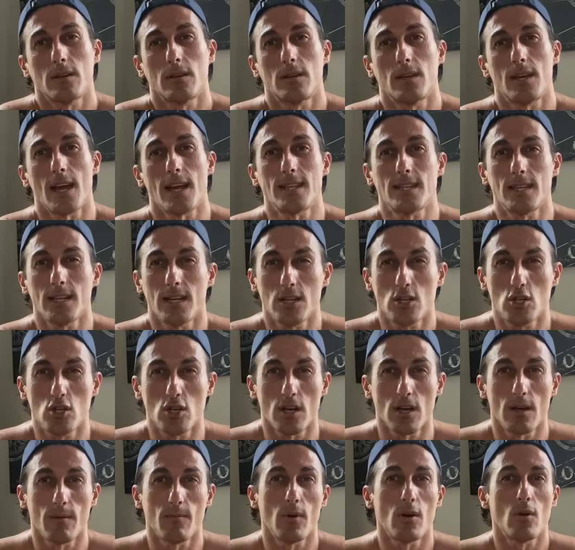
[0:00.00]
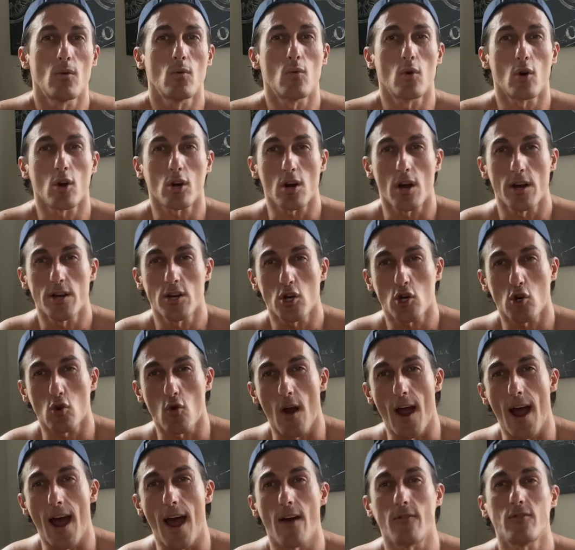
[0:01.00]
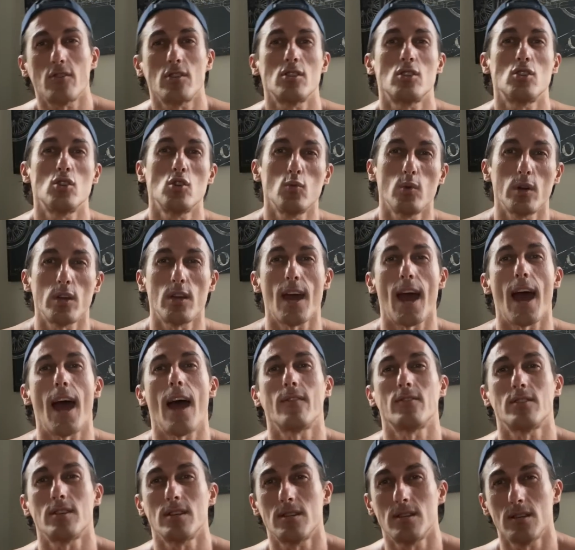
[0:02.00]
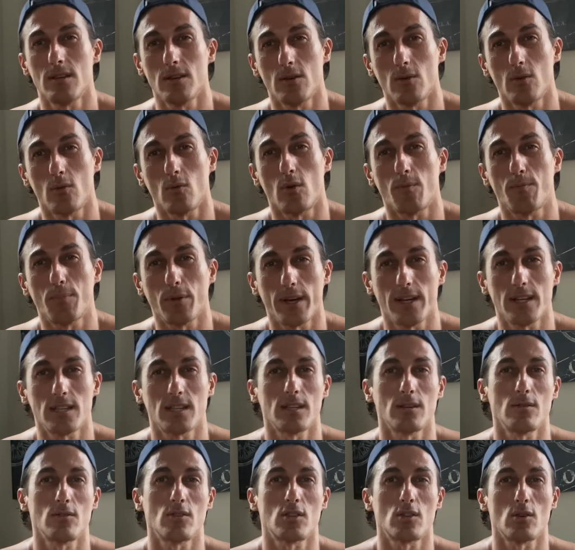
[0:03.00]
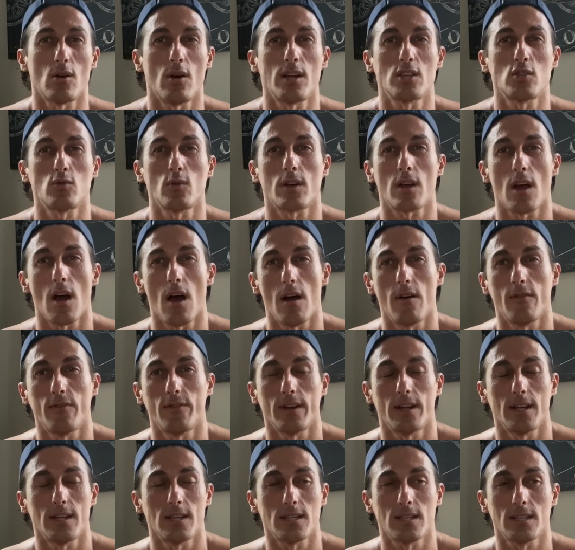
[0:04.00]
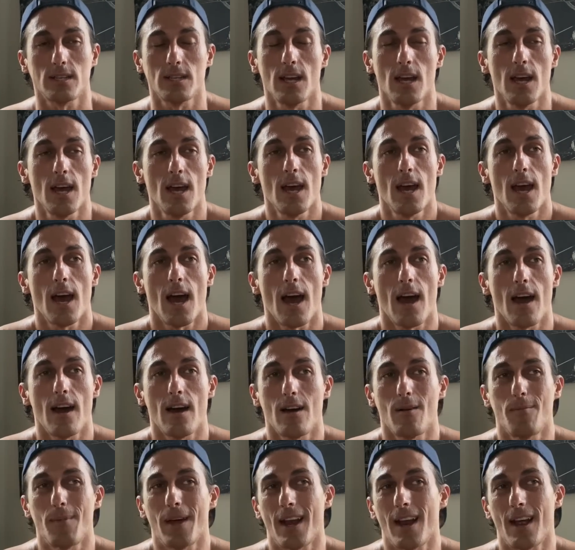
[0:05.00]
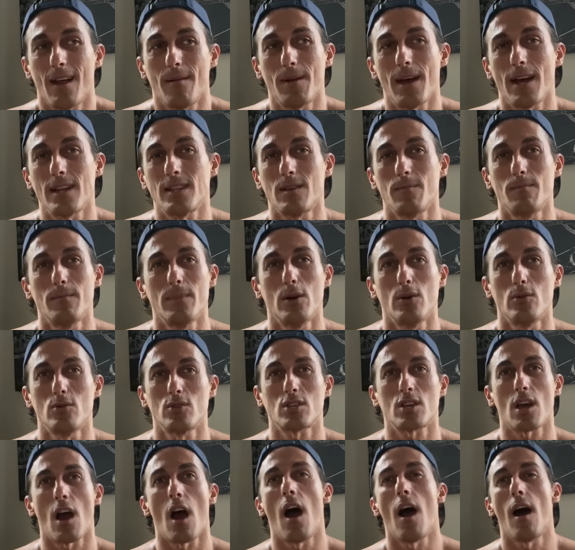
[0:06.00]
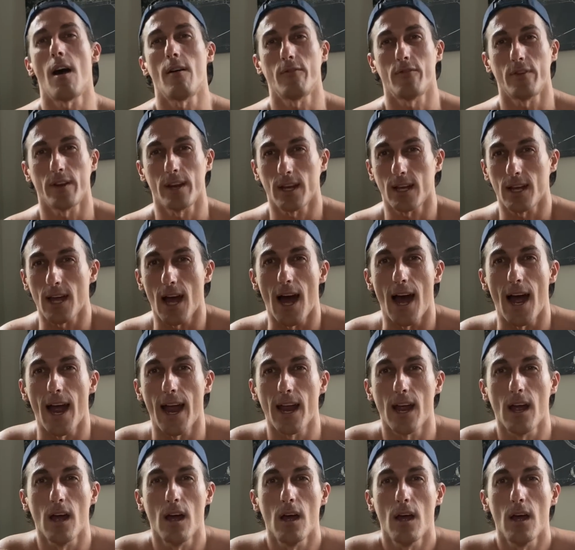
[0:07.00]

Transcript: Get to the gym, work on your craft, do what you have to do, replace those thoughts with confidence. Um, and I'm not the most confident guy.